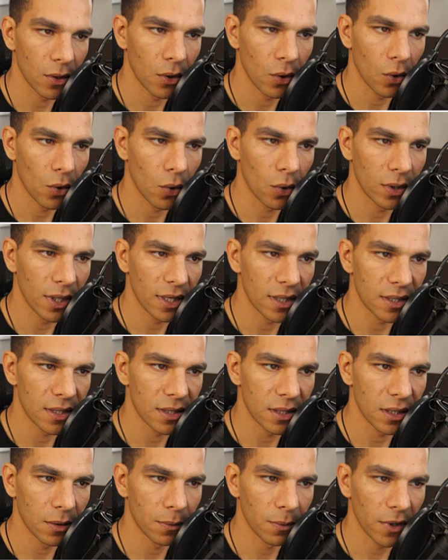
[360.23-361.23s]
on a
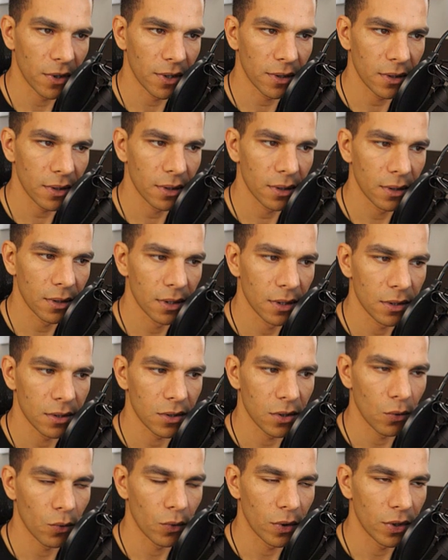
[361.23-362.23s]
certain month.
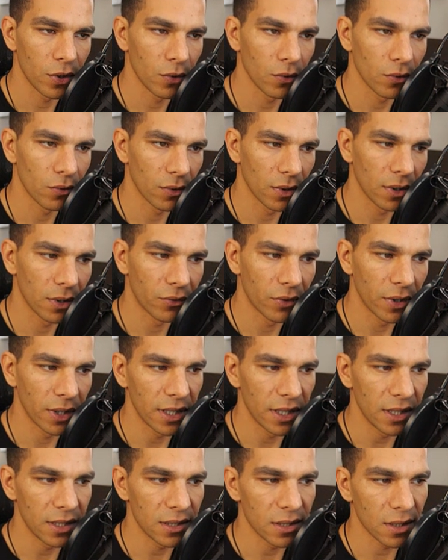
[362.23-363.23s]
So when you
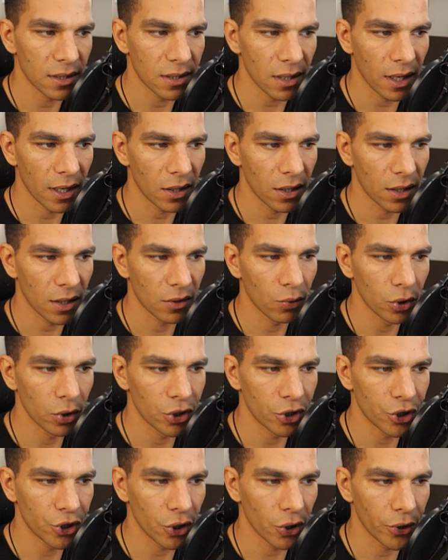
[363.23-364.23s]
release the slider, it will
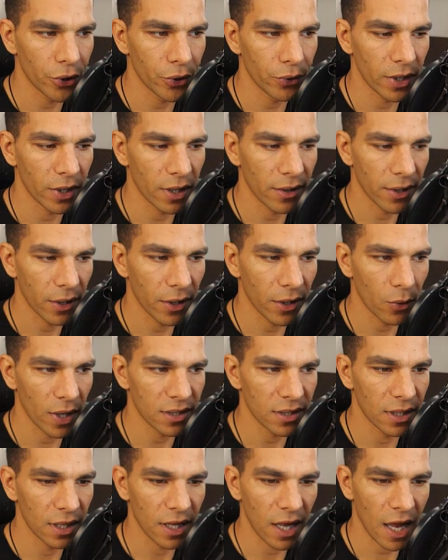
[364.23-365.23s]
show you the
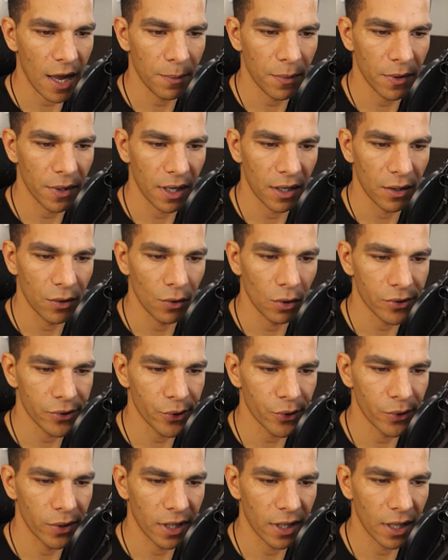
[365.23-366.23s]
earthquakes that happen, and
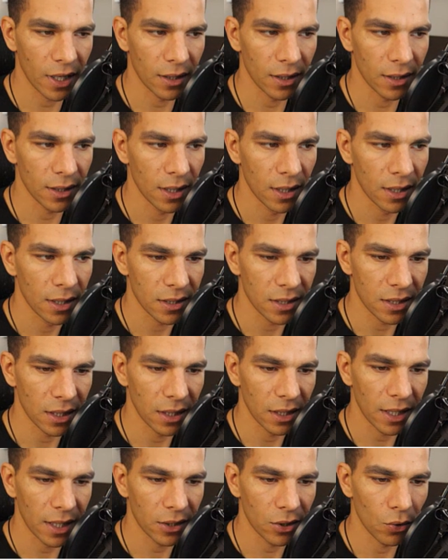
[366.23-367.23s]
also you can
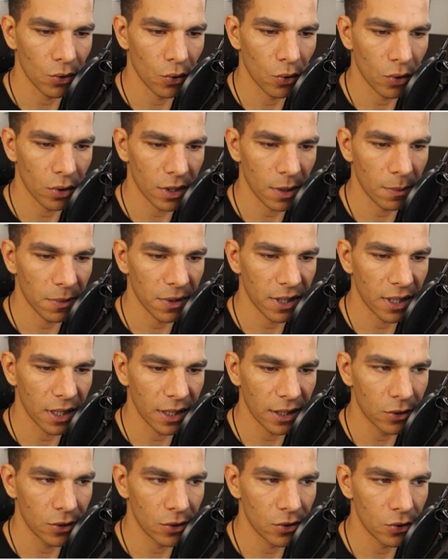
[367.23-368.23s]
select or double
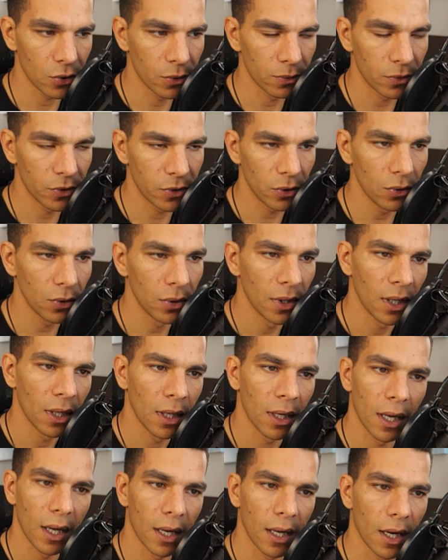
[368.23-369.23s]
click to zoom to,
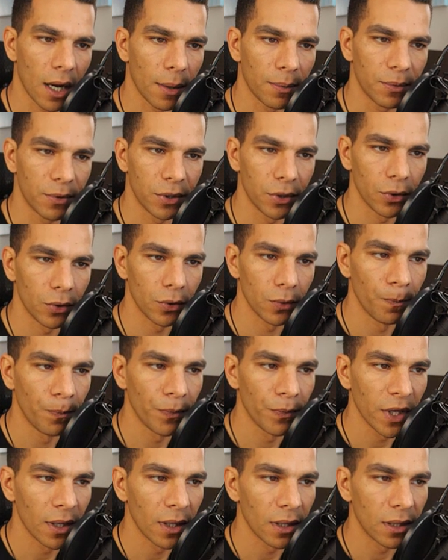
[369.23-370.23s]
up to you.
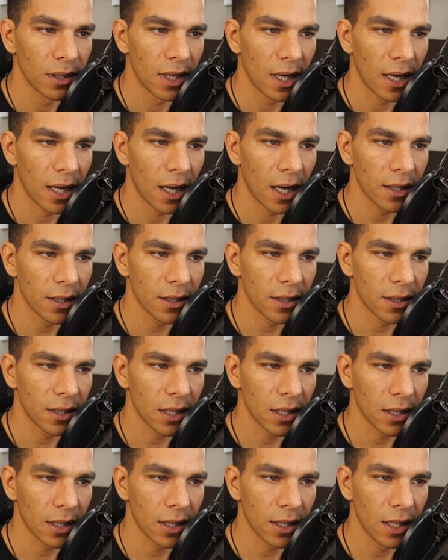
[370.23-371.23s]
The other
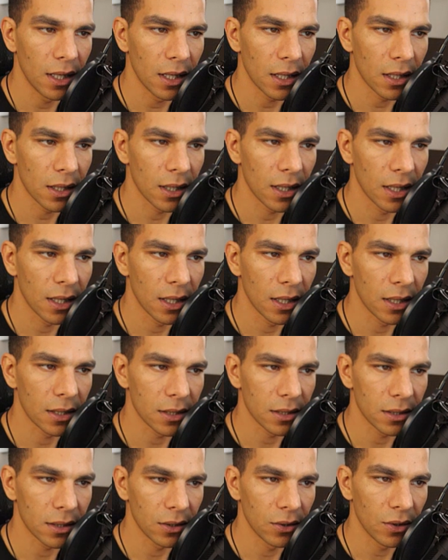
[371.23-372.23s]
thing here
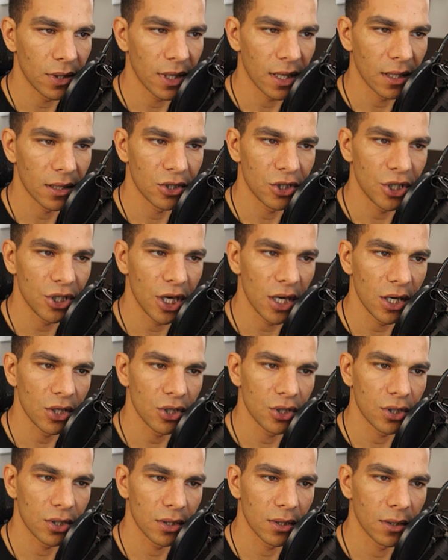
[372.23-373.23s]
is you can
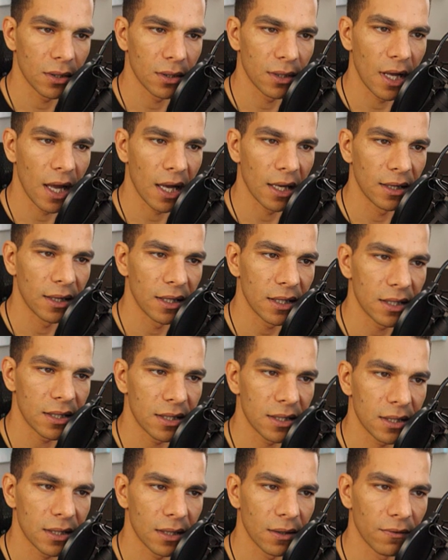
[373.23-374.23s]
change
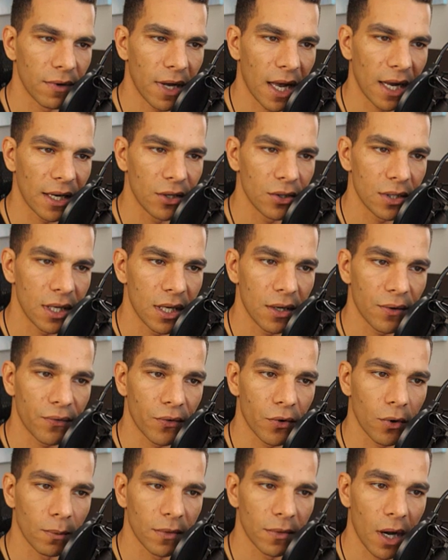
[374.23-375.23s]
this values here
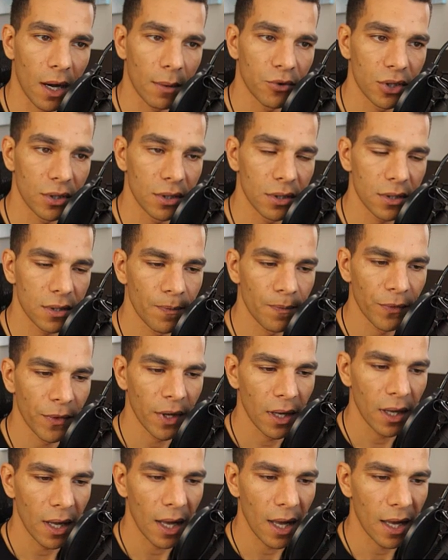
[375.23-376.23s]
from the options,
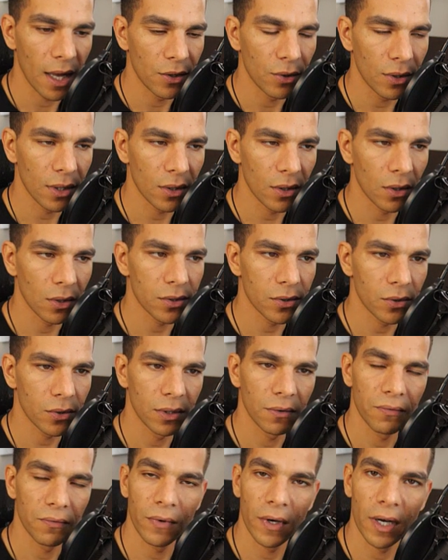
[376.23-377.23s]
and you can also
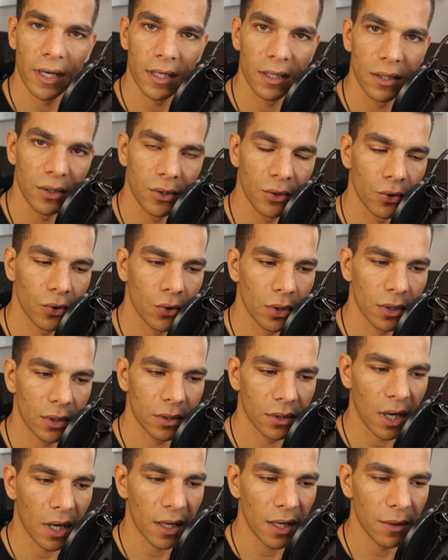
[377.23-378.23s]
define your
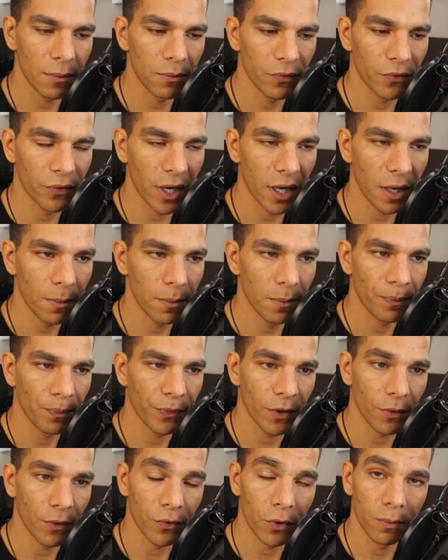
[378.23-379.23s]
time frame
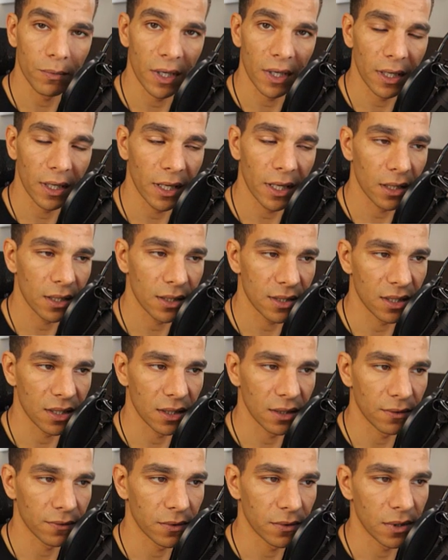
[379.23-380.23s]
from the layer
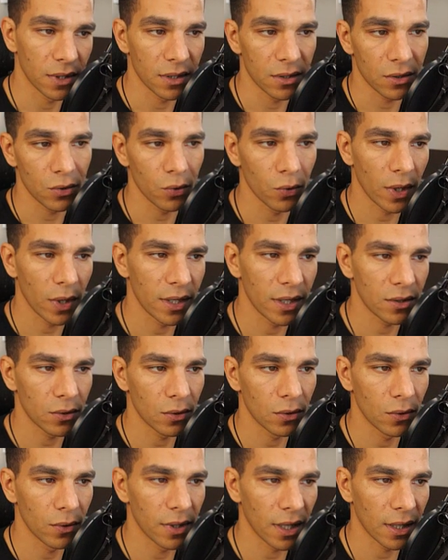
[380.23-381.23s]
itself. There's two ways
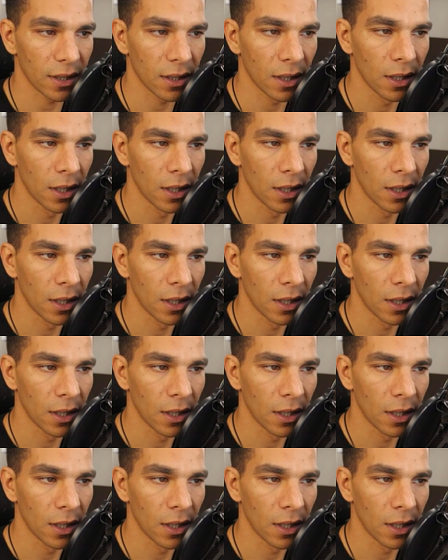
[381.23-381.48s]
to do that.